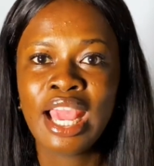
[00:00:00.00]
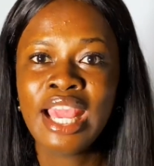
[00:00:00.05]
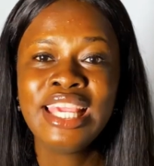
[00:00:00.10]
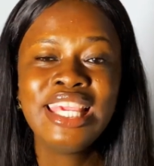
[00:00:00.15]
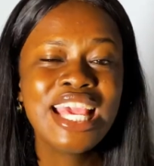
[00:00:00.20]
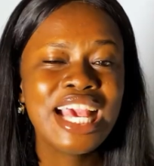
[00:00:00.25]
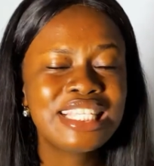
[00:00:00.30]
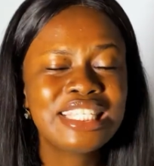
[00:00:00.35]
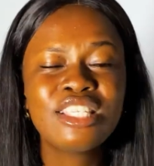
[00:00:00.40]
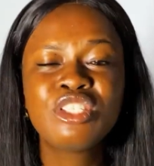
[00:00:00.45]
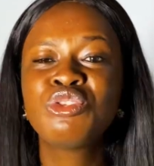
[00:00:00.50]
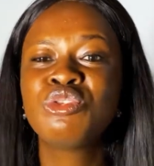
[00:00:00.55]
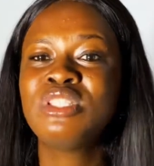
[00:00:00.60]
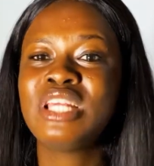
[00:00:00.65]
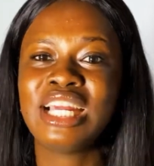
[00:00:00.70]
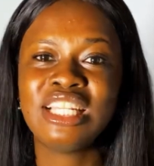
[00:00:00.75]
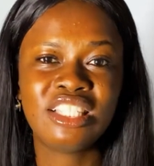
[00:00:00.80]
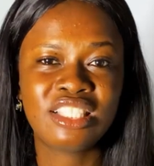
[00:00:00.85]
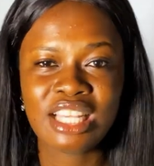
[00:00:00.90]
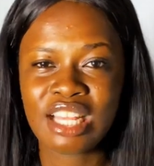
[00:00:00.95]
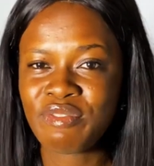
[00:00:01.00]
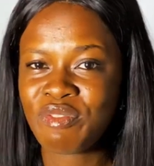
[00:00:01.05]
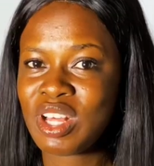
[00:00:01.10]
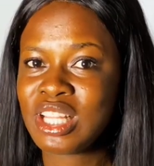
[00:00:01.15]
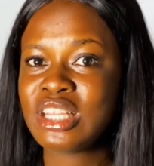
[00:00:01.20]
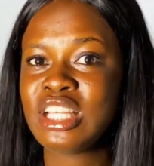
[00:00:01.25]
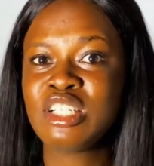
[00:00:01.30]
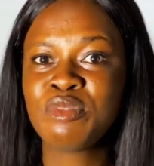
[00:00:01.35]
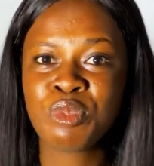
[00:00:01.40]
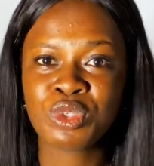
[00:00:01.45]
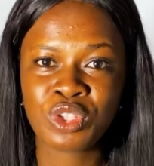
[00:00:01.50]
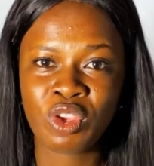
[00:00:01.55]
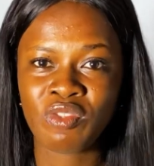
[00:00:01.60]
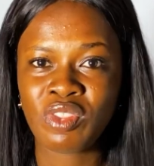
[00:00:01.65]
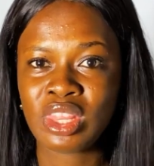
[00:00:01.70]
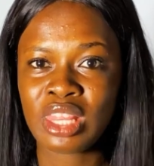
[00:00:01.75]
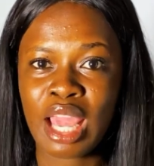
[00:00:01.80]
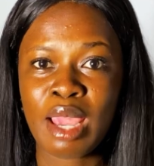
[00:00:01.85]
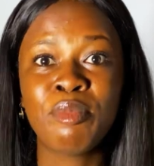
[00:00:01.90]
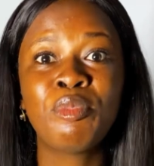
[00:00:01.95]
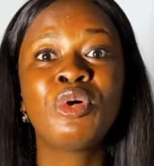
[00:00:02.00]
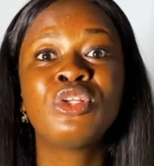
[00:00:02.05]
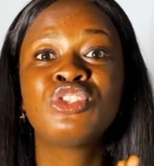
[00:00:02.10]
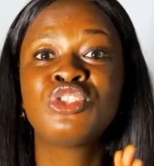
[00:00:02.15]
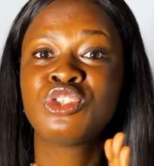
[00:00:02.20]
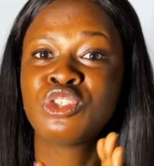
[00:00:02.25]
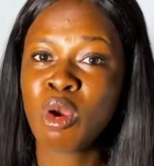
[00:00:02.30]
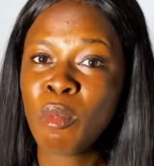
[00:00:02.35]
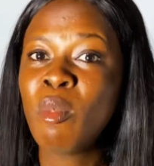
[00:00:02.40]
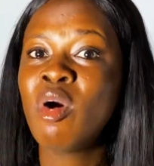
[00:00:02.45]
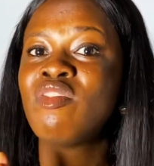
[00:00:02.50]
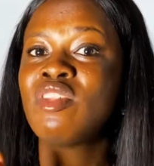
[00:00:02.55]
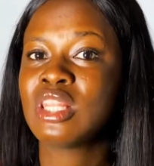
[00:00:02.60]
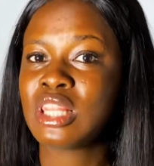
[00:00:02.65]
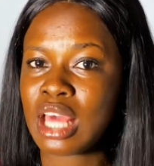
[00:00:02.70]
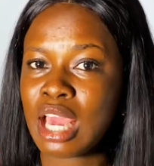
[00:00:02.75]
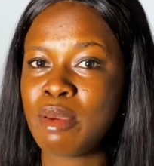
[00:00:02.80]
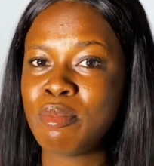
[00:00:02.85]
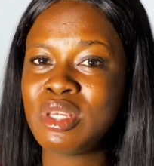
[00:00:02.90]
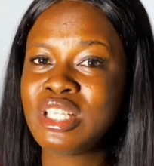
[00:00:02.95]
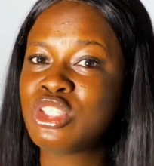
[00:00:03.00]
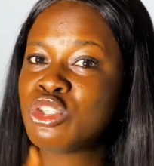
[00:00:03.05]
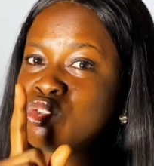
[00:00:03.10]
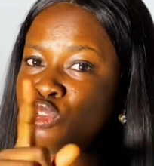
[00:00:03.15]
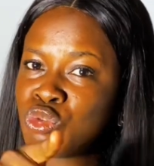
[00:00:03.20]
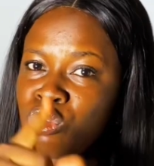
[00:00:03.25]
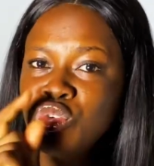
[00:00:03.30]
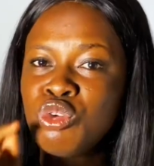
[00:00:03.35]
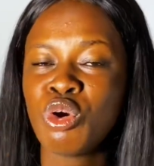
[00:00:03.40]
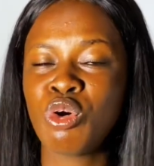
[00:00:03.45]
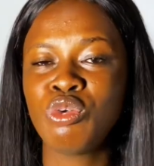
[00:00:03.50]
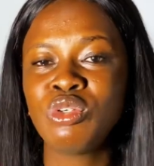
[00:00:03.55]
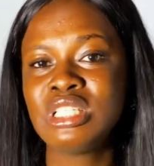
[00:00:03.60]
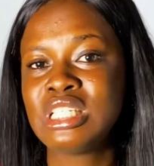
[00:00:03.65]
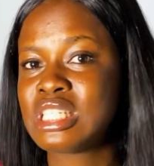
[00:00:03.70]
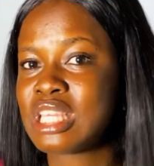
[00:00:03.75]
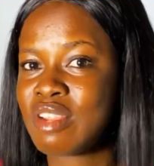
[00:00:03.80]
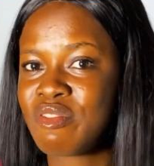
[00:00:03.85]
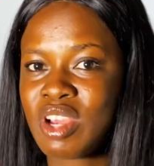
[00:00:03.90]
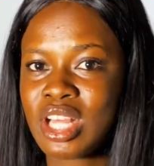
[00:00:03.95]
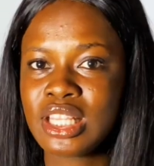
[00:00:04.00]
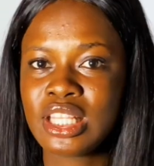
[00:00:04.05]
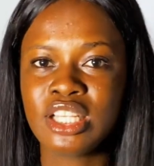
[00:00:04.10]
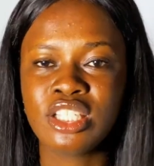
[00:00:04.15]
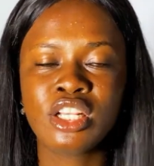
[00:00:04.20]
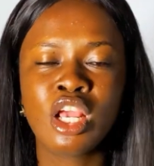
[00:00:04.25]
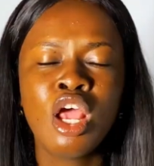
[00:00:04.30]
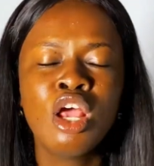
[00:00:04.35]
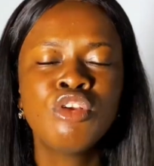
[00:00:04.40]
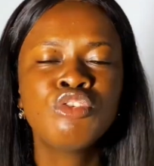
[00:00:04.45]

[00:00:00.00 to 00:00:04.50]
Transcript: Yes, it's to their disadvantage most of the time, but some of the time it's to your own disadvantage.